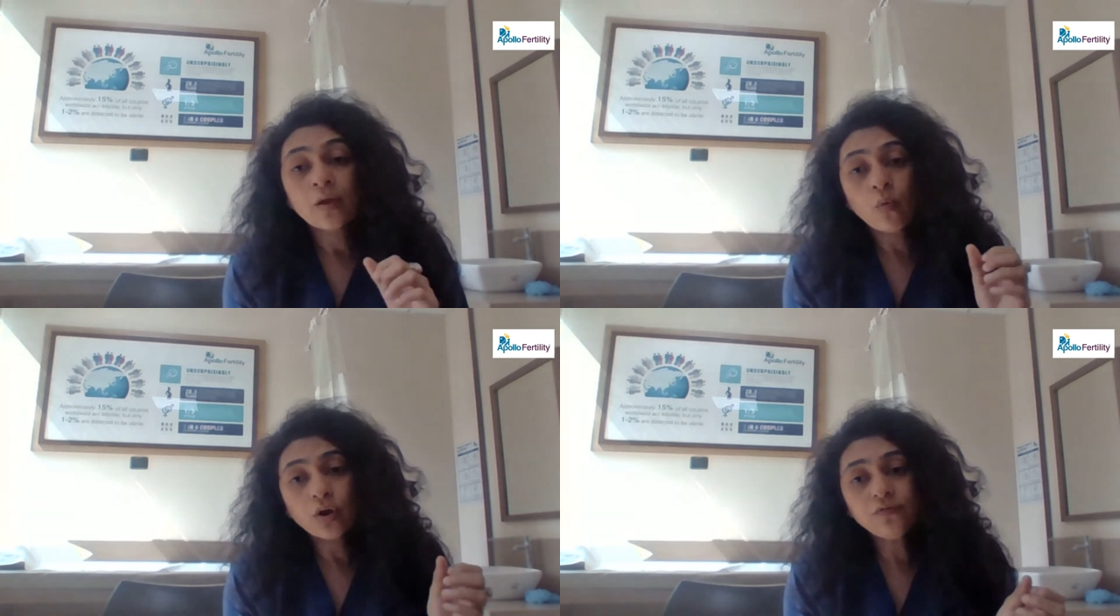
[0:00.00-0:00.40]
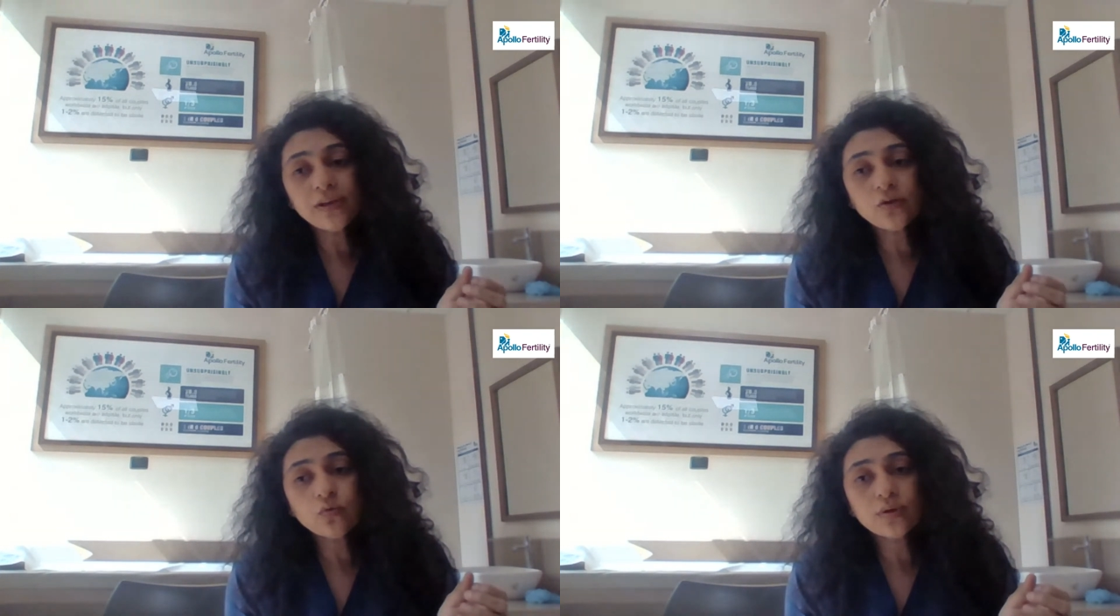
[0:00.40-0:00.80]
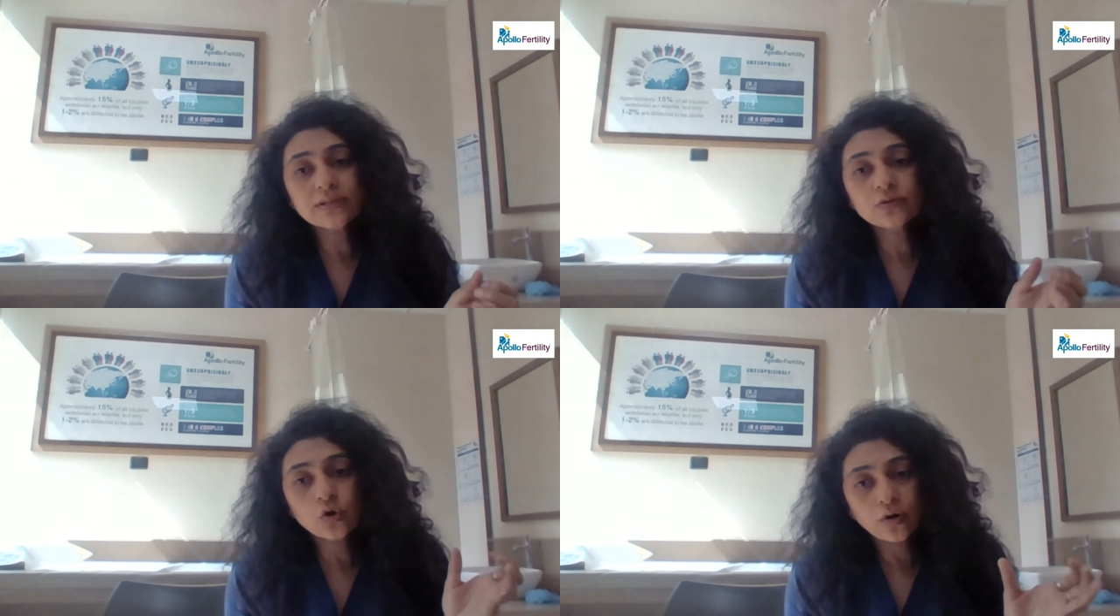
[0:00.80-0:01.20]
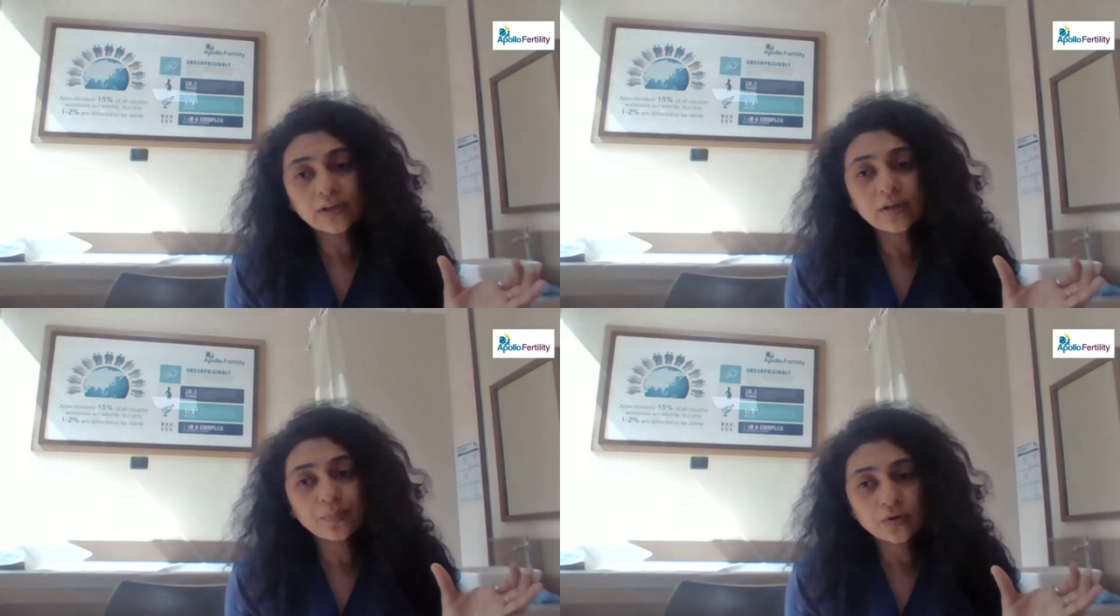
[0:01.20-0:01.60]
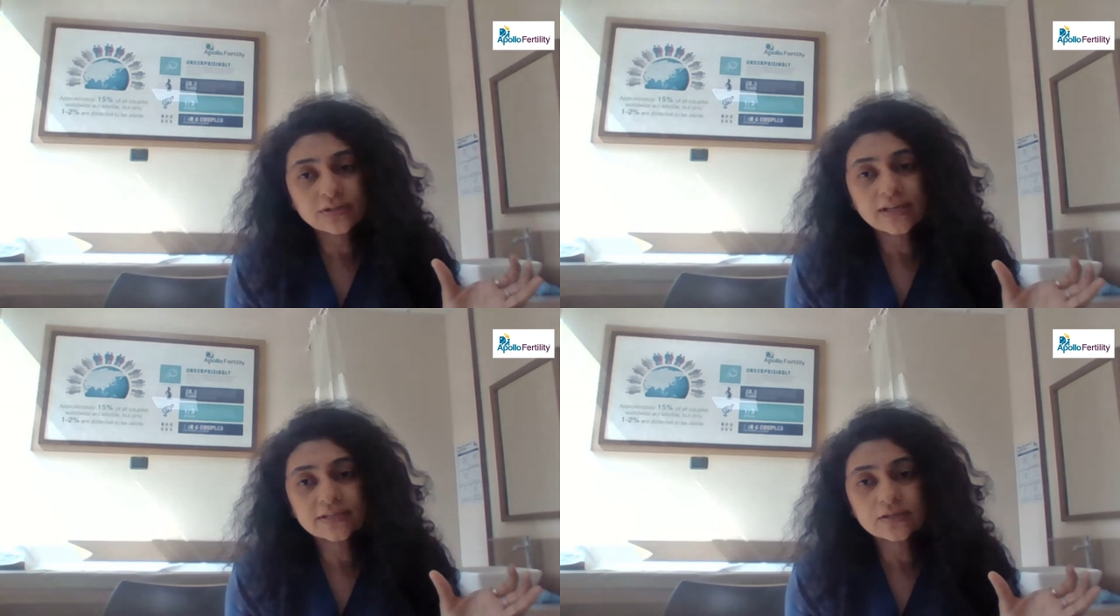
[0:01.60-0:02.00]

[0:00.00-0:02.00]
What we do is, during the process